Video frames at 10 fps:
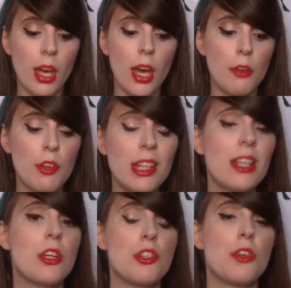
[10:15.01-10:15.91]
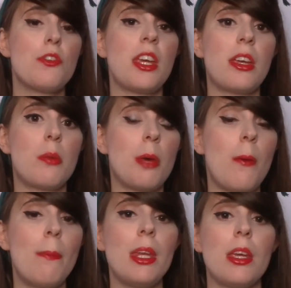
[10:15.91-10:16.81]
And really, it should have taken about a
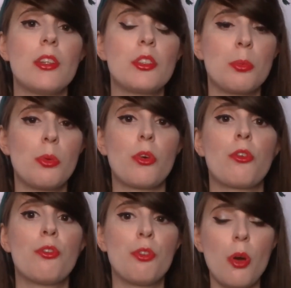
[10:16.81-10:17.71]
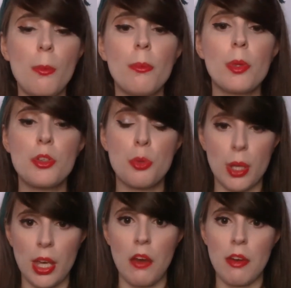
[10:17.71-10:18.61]
minute to walk from the talk
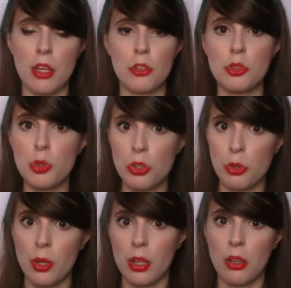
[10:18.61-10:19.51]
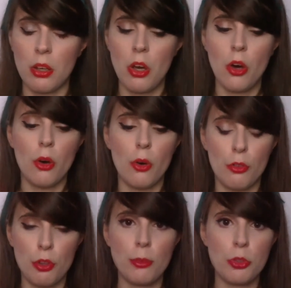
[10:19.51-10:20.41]
area to the toilet, or
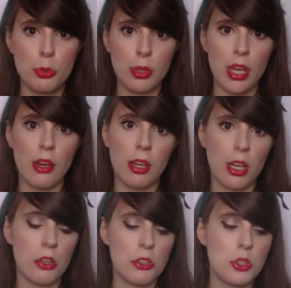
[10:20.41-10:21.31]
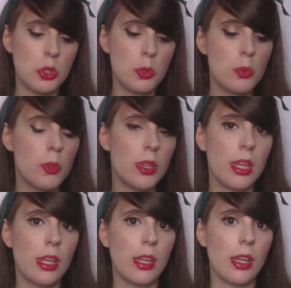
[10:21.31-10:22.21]
from the talk area to
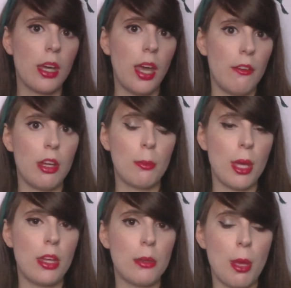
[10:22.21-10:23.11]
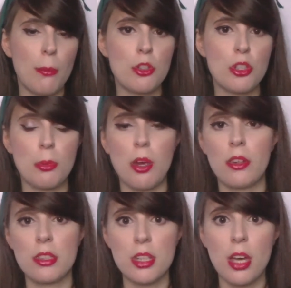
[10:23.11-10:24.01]
the area where the publishers were
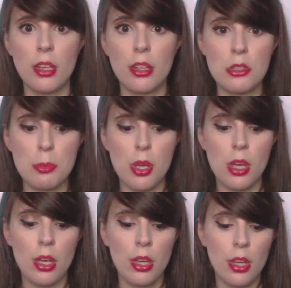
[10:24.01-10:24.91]
and the signings were.